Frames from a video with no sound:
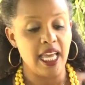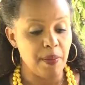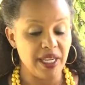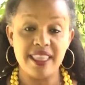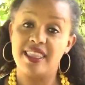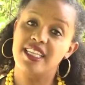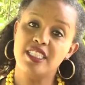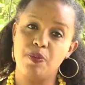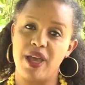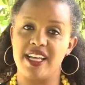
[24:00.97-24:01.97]
But in
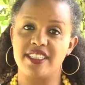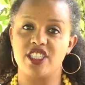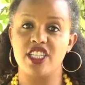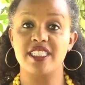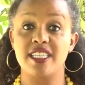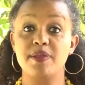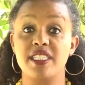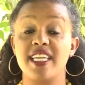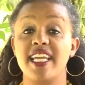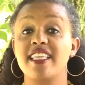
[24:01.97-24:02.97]
this passage, he seems to
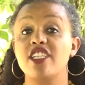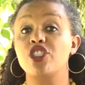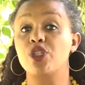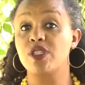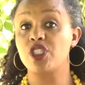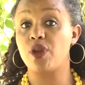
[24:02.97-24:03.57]
take that Jewish